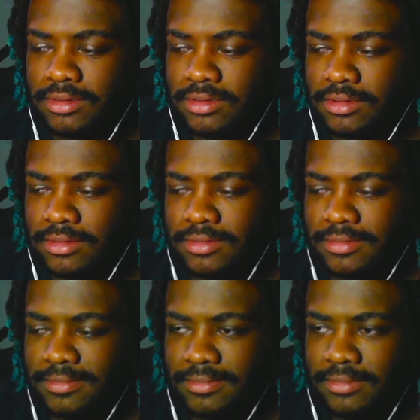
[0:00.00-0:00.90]

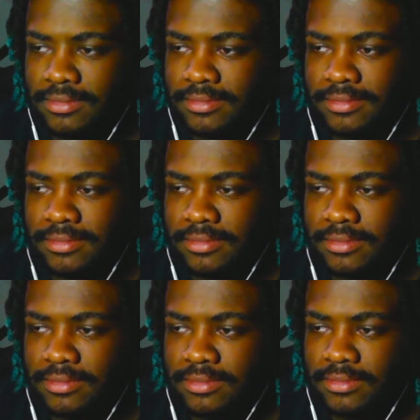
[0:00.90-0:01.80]

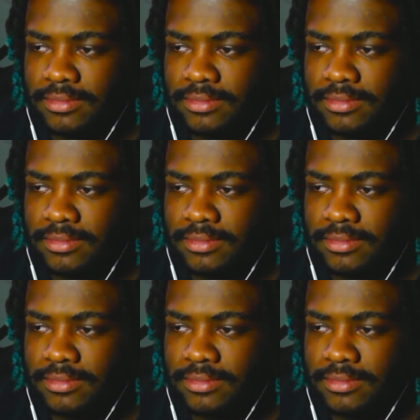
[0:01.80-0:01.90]
(no one is talking)